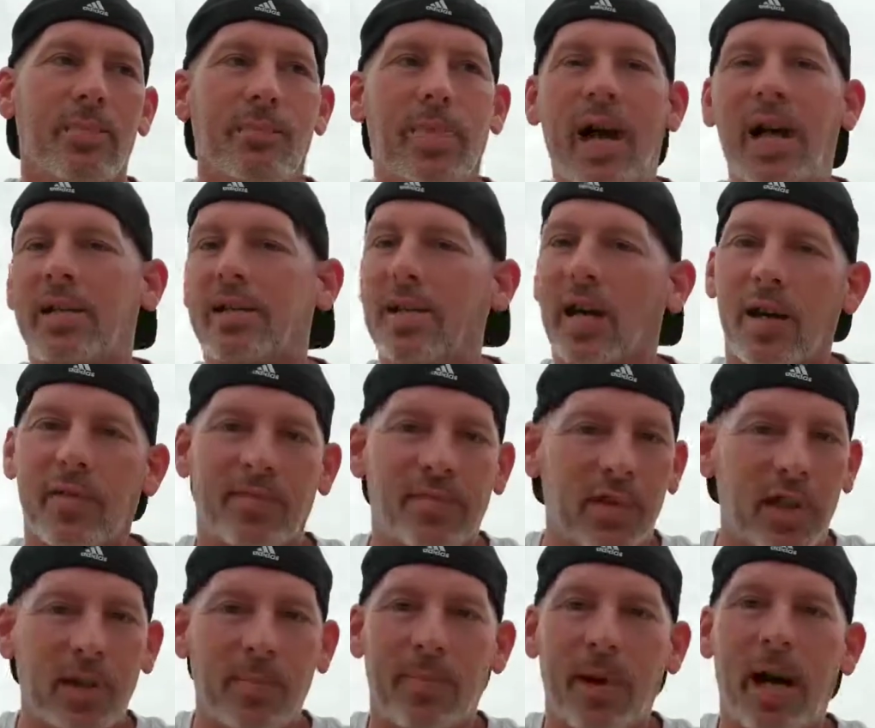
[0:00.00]
backside
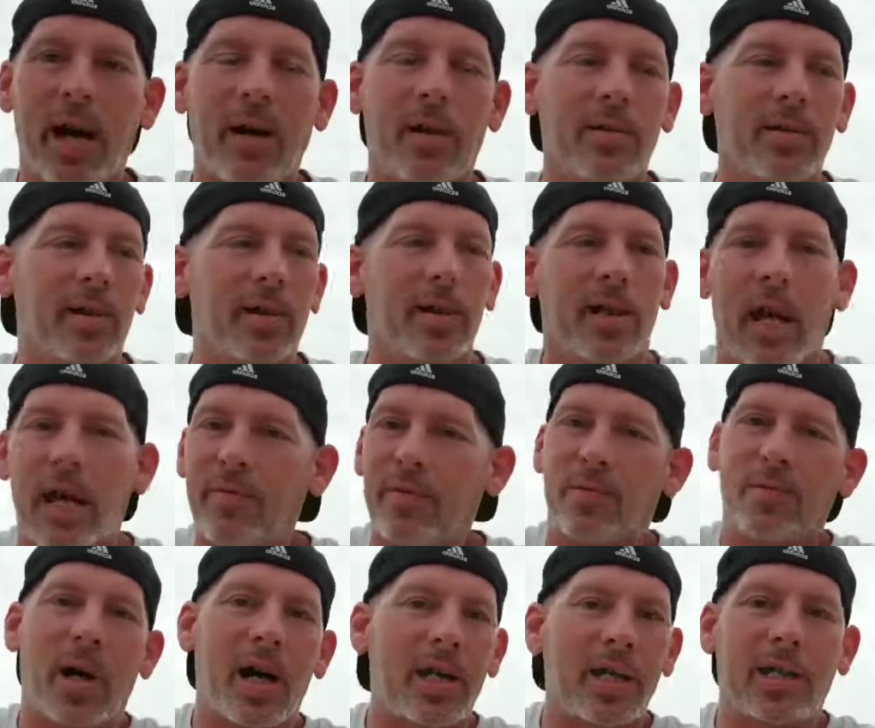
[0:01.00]
flip out.
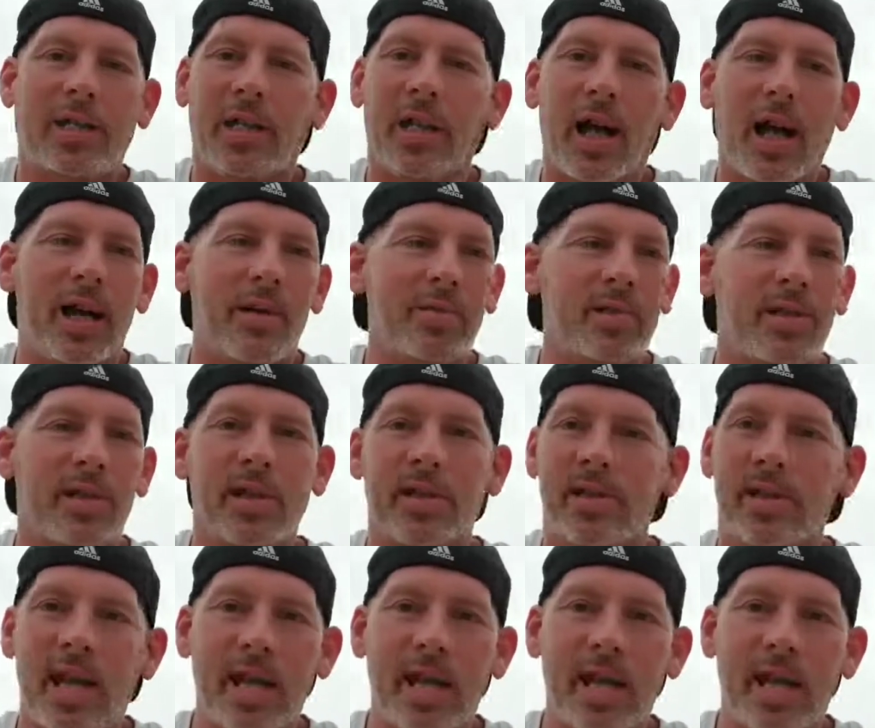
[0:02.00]
Everybody claps the